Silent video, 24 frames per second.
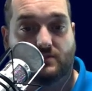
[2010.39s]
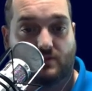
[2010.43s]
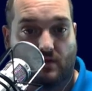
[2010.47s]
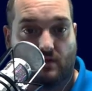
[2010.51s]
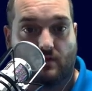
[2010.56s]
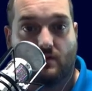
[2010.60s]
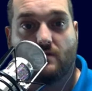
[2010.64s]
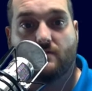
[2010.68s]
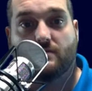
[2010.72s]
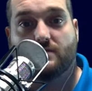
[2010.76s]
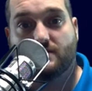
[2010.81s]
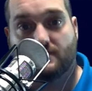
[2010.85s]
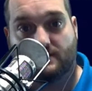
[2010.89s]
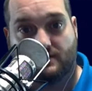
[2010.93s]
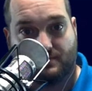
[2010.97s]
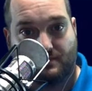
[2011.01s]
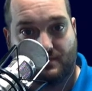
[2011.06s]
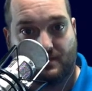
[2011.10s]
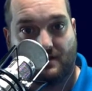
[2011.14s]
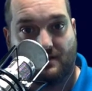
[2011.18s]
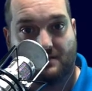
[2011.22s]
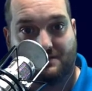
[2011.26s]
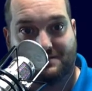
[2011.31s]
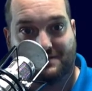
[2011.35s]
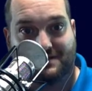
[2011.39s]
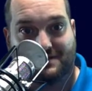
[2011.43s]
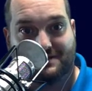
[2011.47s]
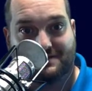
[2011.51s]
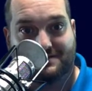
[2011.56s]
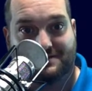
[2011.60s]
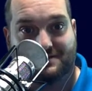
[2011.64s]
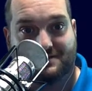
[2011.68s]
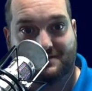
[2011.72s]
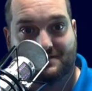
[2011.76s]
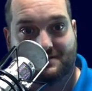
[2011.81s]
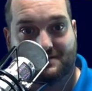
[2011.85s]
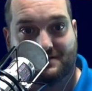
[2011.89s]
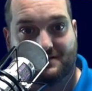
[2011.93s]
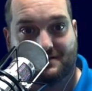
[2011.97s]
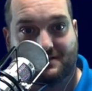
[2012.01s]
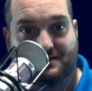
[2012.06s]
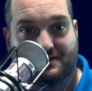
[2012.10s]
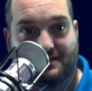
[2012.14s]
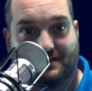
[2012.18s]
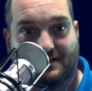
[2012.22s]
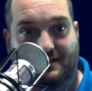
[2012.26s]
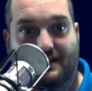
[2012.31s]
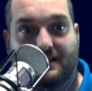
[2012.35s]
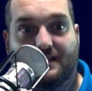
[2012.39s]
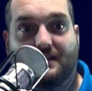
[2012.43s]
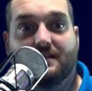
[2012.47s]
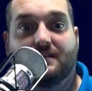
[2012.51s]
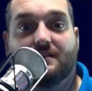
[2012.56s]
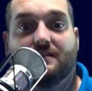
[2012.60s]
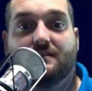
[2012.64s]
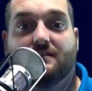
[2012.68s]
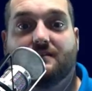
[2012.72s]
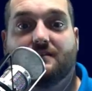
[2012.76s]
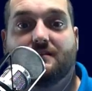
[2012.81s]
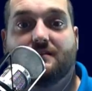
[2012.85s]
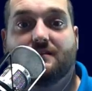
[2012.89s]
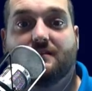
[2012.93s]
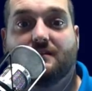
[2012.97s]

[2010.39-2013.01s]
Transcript: go over to the blog post, and